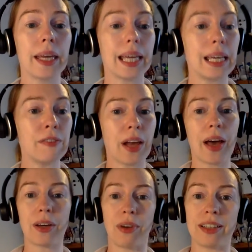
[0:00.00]
Even
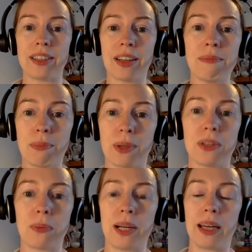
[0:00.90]
her grandson,
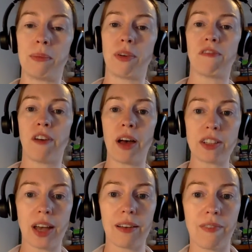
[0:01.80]
Prince William, referred
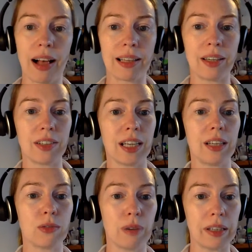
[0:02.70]
to her values in
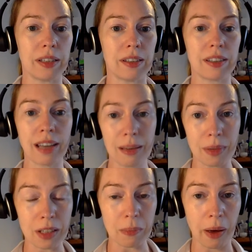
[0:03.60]
his recent
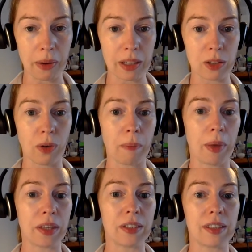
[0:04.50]
statement about his
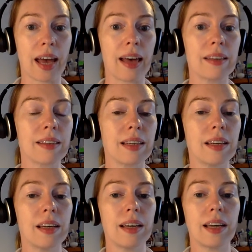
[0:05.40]
grandmother's death.
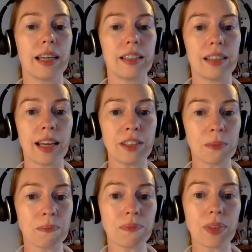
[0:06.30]
He said,
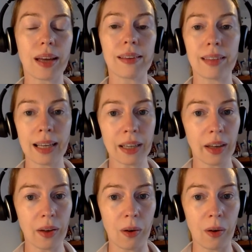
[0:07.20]
"I thank her